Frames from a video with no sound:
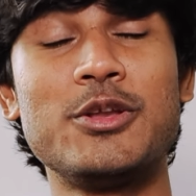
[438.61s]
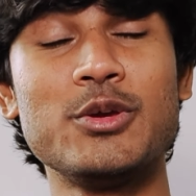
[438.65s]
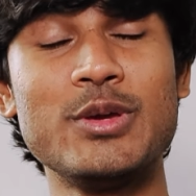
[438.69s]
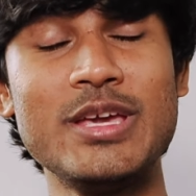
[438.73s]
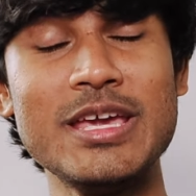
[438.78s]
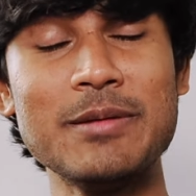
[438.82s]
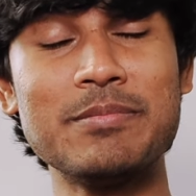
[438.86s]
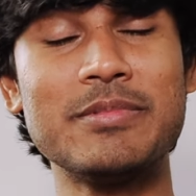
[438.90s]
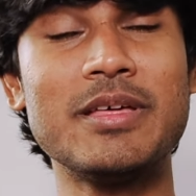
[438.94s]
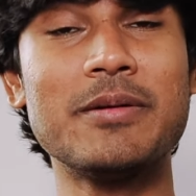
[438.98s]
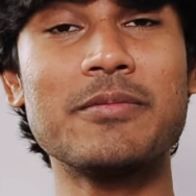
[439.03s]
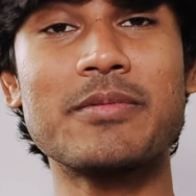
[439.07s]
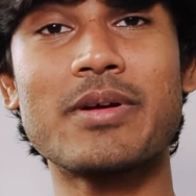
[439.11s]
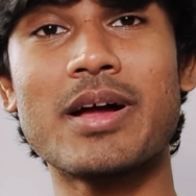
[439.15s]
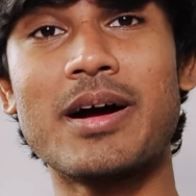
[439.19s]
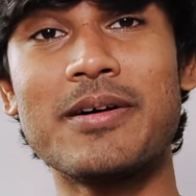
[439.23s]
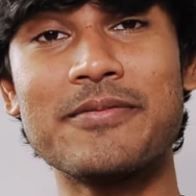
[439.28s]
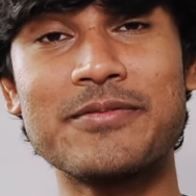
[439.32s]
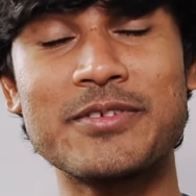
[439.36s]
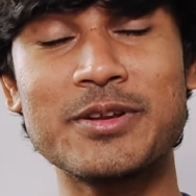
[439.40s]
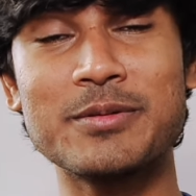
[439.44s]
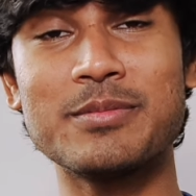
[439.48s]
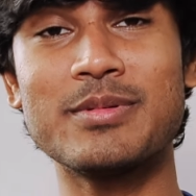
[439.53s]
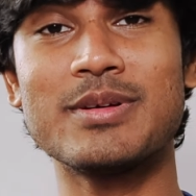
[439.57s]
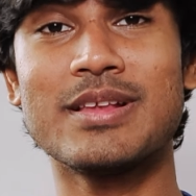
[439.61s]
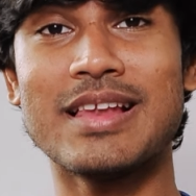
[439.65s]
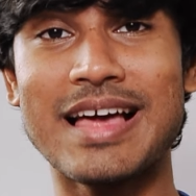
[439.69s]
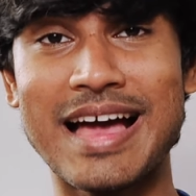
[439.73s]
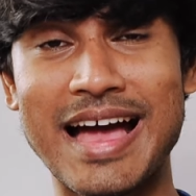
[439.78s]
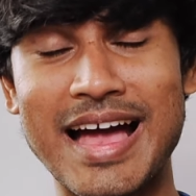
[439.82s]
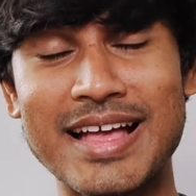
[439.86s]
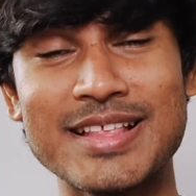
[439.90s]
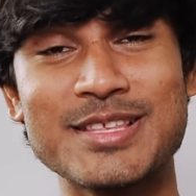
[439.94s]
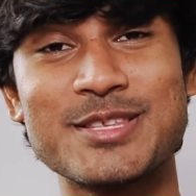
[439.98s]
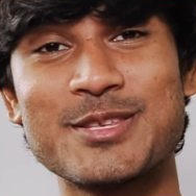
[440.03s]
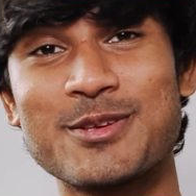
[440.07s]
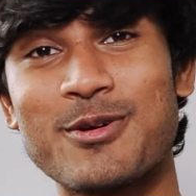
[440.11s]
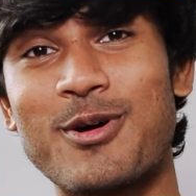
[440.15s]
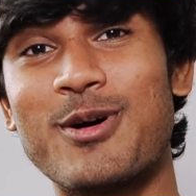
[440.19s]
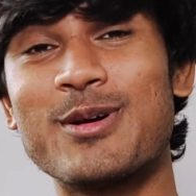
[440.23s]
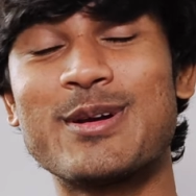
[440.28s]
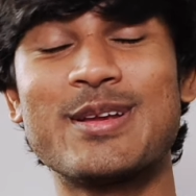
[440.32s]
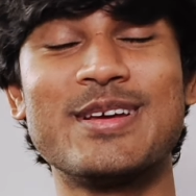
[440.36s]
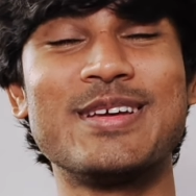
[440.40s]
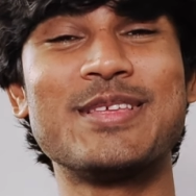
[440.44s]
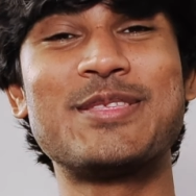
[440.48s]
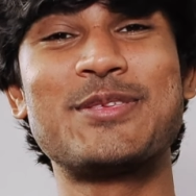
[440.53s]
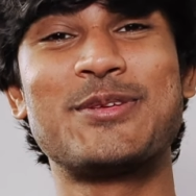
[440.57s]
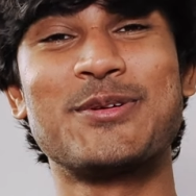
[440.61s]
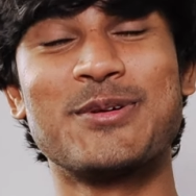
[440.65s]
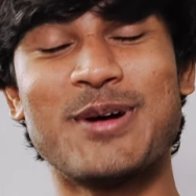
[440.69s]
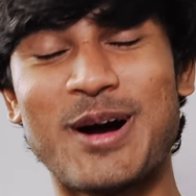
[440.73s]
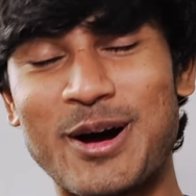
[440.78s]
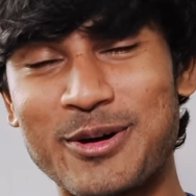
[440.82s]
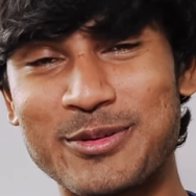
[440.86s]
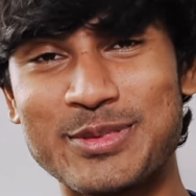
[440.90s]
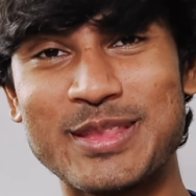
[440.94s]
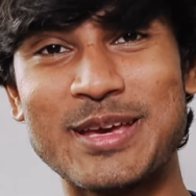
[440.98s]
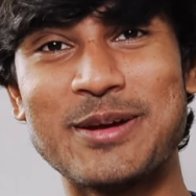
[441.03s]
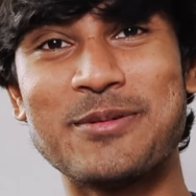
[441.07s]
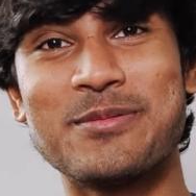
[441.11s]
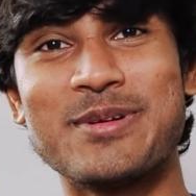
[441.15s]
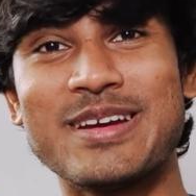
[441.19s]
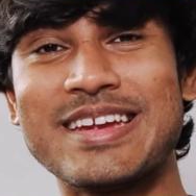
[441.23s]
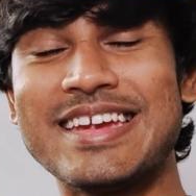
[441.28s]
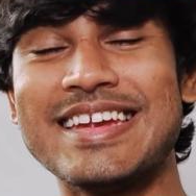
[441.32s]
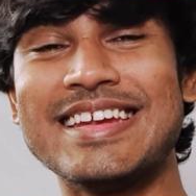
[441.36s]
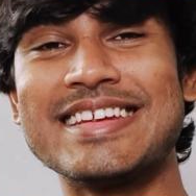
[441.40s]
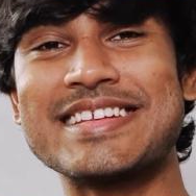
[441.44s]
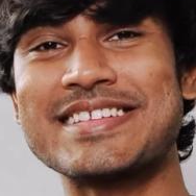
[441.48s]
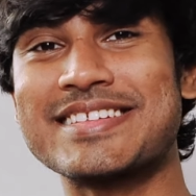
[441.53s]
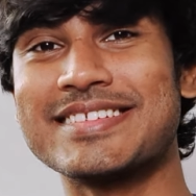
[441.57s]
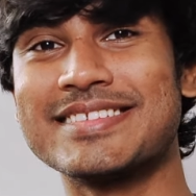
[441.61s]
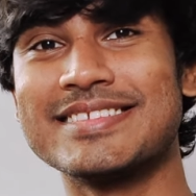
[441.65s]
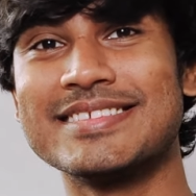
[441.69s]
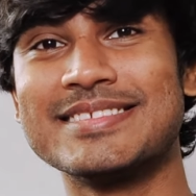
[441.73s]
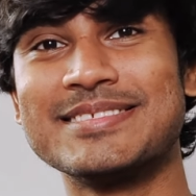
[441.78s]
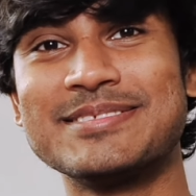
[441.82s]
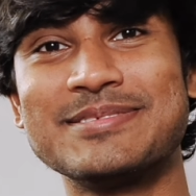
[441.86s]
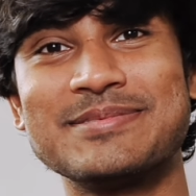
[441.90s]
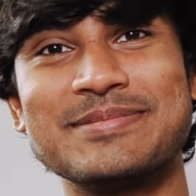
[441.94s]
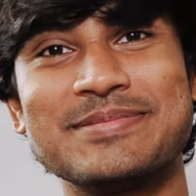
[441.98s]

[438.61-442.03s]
to keep them comfortable and sorted throughout their vacation.